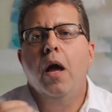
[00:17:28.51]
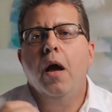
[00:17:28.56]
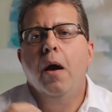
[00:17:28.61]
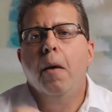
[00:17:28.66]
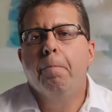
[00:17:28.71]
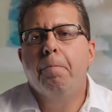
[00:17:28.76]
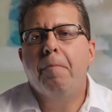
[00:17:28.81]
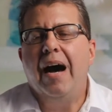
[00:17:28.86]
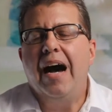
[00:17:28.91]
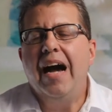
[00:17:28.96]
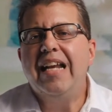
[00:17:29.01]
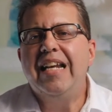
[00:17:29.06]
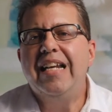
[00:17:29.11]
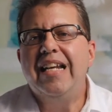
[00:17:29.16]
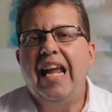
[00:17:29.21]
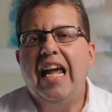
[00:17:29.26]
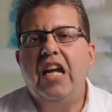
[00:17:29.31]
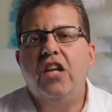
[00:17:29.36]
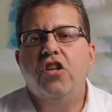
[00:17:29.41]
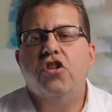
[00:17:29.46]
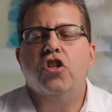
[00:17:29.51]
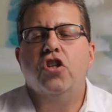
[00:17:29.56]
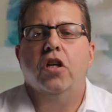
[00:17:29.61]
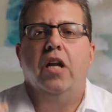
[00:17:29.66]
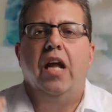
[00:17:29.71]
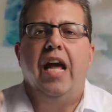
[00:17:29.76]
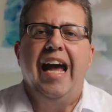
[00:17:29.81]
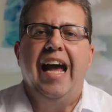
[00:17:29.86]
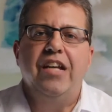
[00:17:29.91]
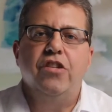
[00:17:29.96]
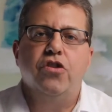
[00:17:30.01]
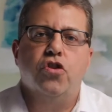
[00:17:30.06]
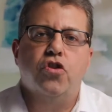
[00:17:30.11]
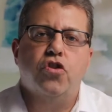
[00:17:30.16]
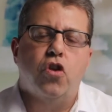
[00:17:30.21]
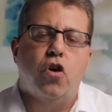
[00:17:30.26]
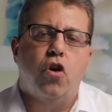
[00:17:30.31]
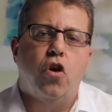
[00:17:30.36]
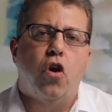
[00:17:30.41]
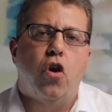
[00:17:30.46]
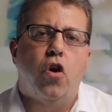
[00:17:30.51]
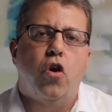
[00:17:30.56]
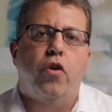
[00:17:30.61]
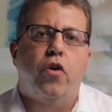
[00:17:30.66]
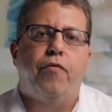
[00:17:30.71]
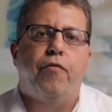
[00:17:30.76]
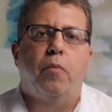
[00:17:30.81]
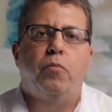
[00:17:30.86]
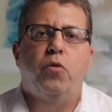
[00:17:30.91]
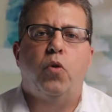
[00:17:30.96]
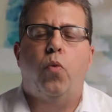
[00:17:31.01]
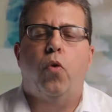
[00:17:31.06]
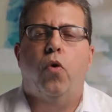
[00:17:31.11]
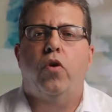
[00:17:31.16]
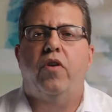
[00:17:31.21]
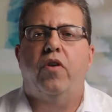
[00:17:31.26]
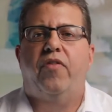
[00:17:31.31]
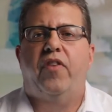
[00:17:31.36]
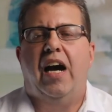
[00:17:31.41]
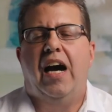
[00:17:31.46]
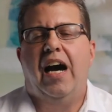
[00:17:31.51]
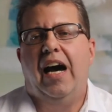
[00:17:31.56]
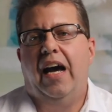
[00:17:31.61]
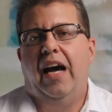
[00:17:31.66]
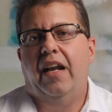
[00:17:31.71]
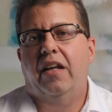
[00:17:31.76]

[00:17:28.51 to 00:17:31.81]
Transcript: my nation has turned from the Word of God.